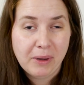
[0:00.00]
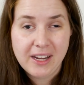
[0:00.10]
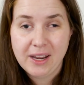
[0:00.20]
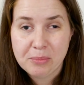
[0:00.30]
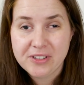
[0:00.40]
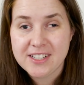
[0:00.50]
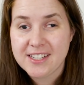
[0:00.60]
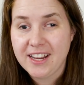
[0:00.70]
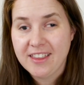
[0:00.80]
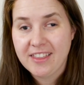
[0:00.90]
being able to
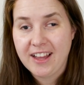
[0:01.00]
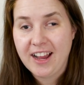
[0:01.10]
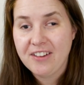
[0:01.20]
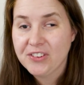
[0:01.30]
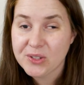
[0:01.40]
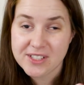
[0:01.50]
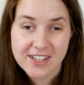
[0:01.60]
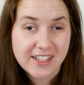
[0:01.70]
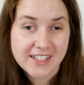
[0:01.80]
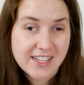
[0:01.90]
say that I focus
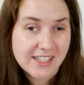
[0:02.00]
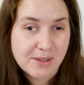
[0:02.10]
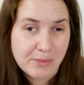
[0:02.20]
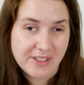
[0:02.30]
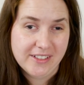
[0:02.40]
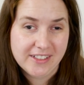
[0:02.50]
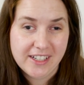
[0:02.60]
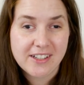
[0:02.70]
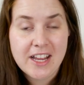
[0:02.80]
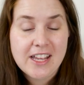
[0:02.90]
on
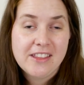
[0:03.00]
accessibility.